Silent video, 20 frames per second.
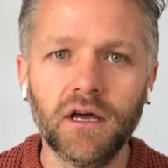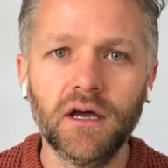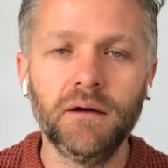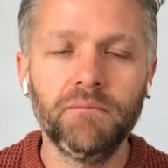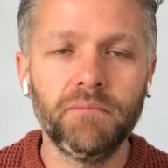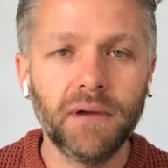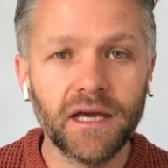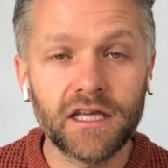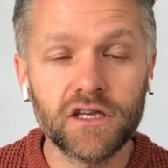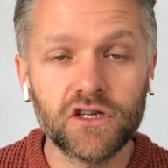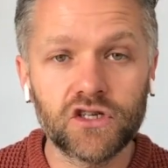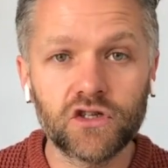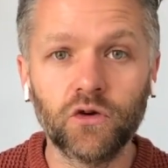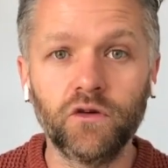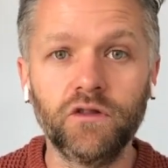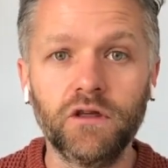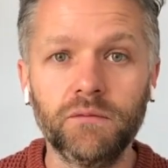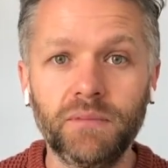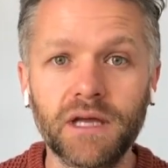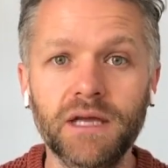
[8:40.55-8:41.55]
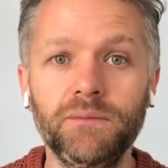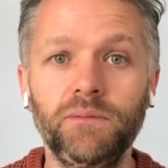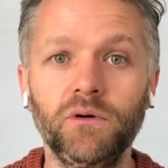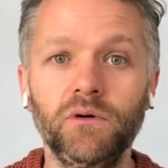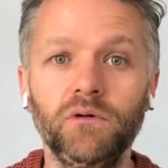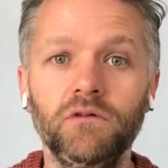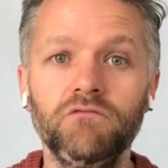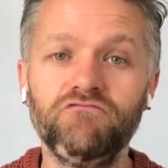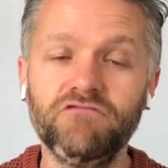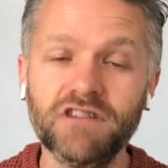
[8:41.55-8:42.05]
making sure that
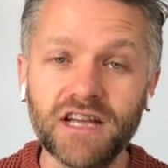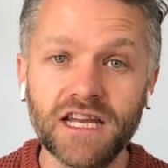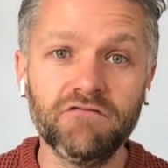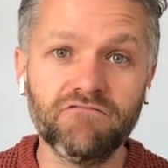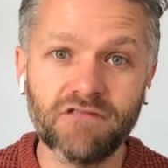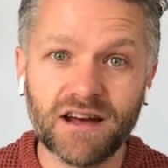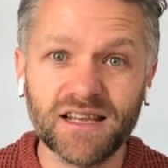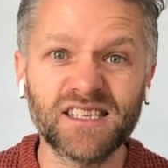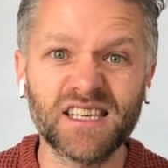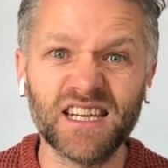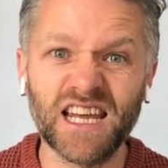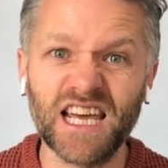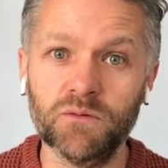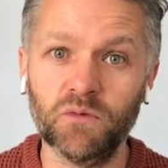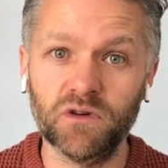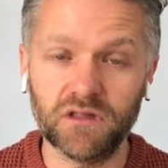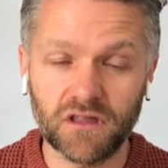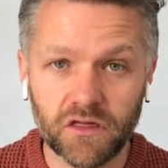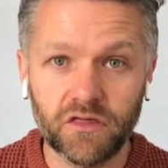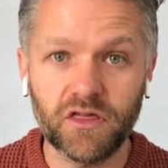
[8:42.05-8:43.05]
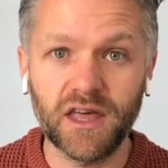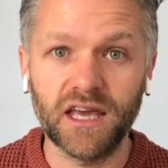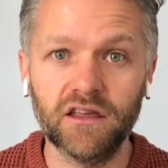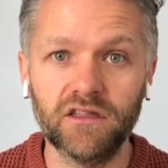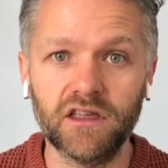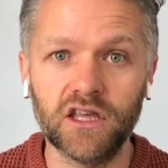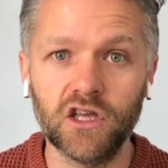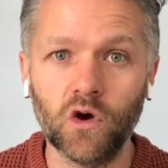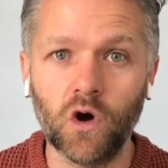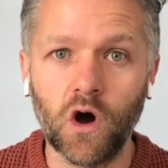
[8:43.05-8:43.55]
people really resonate with the thing
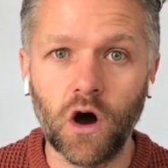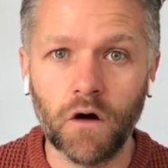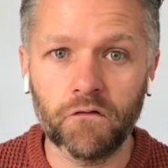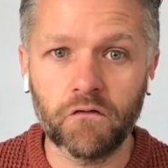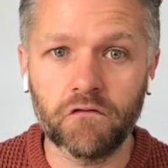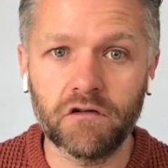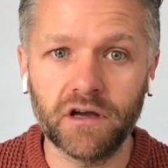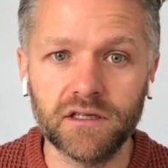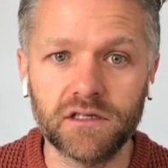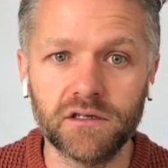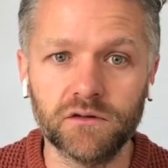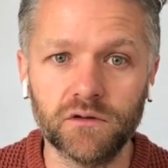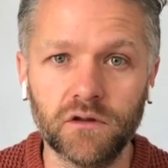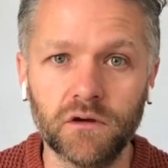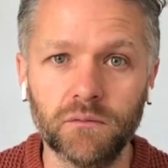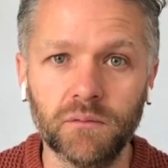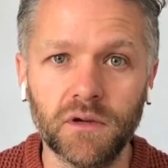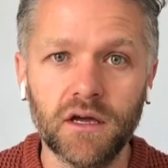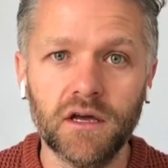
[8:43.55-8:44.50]
that you're offering to them.